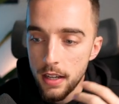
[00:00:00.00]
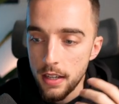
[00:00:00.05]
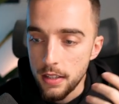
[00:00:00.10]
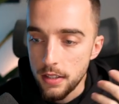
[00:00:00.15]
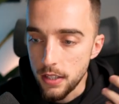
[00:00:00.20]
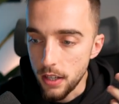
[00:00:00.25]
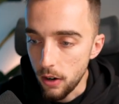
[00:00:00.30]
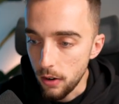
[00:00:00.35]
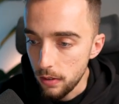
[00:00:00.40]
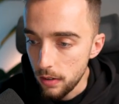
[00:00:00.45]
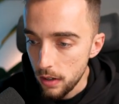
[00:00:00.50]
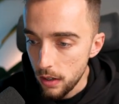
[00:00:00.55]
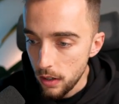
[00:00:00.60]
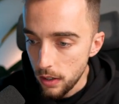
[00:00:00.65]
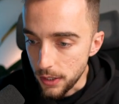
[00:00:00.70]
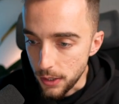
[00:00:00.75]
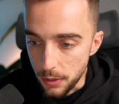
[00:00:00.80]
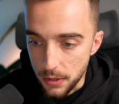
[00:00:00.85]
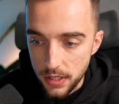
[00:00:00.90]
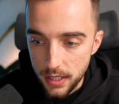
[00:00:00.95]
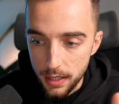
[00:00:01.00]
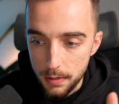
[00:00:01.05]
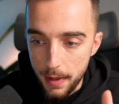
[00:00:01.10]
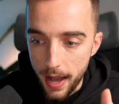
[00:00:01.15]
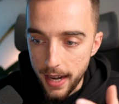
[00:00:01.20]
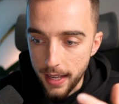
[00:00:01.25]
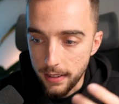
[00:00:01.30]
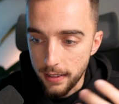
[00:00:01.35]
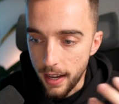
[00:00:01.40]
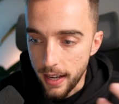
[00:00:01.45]
So use
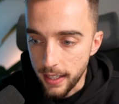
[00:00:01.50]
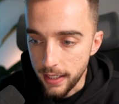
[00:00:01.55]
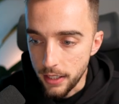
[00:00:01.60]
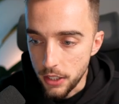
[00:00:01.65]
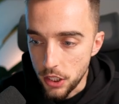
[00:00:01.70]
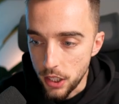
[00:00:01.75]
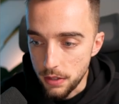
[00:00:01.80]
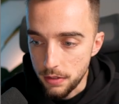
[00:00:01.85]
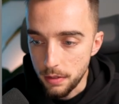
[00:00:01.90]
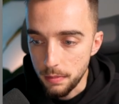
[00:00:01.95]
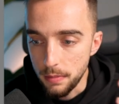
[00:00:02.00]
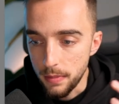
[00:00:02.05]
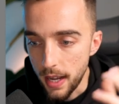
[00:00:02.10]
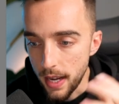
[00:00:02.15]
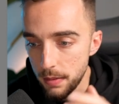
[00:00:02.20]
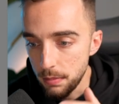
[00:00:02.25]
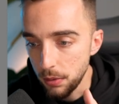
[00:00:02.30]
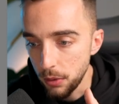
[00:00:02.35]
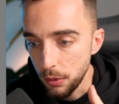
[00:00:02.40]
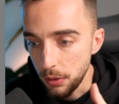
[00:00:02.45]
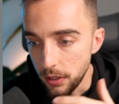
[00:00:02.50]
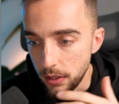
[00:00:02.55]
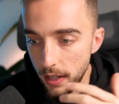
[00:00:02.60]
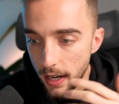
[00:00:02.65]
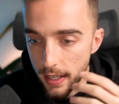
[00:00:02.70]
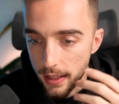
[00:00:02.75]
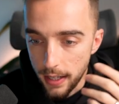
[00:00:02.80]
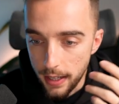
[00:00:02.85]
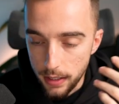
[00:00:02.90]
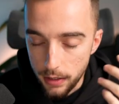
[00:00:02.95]
cinematic lighting that shifts from night blue to
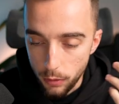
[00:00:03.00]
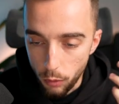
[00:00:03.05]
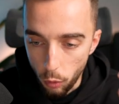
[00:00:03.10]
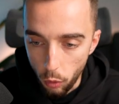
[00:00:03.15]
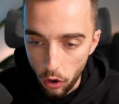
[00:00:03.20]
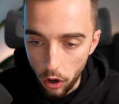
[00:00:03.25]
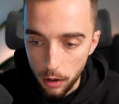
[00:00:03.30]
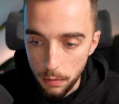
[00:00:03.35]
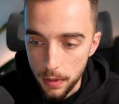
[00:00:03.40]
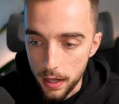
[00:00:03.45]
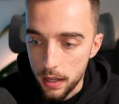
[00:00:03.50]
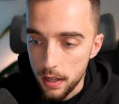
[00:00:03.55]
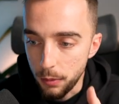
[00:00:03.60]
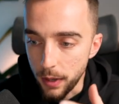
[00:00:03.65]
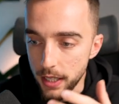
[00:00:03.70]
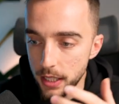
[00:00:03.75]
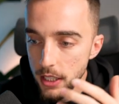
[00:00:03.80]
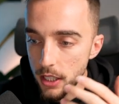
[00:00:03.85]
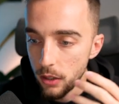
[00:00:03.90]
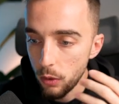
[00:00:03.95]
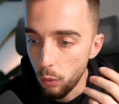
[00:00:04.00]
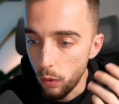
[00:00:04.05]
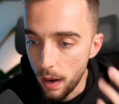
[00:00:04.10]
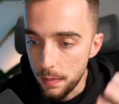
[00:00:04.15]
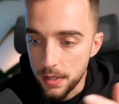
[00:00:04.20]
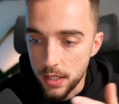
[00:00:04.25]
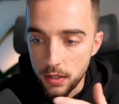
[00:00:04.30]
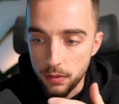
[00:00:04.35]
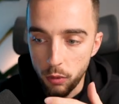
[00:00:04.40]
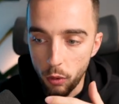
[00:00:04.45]
daylight warm right here,
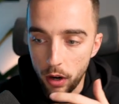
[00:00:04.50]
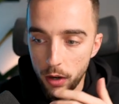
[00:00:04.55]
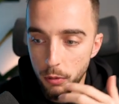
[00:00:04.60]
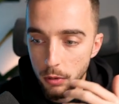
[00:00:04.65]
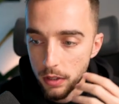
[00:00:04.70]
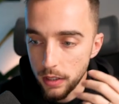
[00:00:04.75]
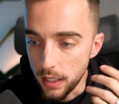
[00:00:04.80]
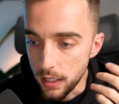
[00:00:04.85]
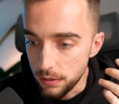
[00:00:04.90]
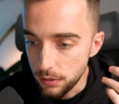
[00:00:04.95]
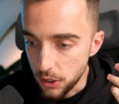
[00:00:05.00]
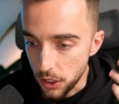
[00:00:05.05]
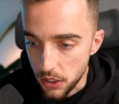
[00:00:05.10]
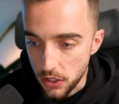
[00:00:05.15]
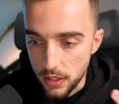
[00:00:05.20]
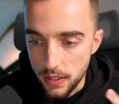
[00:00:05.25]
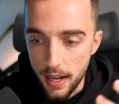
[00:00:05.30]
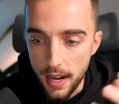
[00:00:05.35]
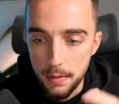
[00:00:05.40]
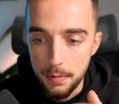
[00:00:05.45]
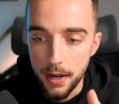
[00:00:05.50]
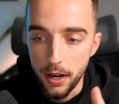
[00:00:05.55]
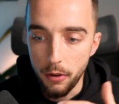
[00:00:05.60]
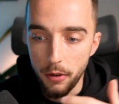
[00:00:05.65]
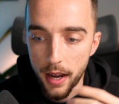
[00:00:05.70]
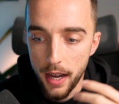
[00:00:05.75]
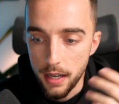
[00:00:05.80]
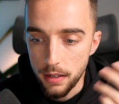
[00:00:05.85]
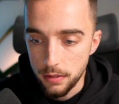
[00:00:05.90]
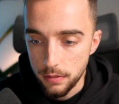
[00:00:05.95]
wipes his forehead, relieved, just a nightmare,
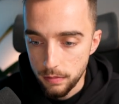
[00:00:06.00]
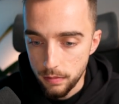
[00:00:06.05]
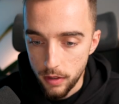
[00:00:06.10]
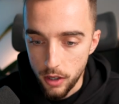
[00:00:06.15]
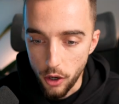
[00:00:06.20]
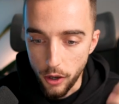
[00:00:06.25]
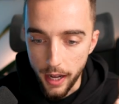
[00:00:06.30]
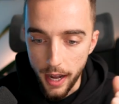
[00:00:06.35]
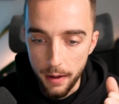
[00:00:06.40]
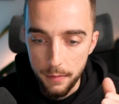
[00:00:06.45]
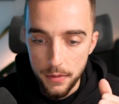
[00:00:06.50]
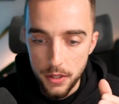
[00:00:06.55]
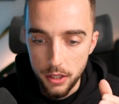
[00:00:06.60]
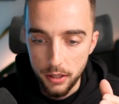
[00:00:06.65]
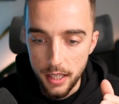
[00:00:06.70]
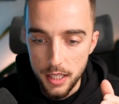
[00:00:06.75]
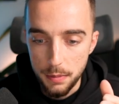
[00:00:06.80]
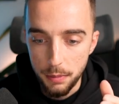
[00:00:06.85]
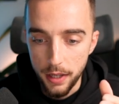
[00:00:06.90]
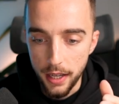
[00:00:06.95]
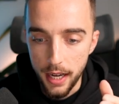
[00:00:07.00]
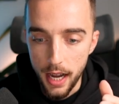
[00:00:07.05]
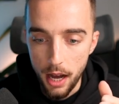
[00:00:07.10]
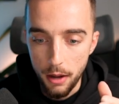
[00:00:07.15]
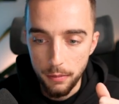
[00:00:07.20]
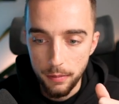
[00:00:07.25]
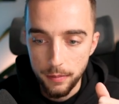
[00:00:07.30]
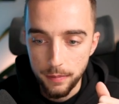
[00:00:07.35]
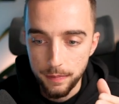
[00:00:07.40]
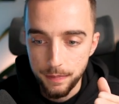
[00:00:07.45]
right? Okay, so let's play it out.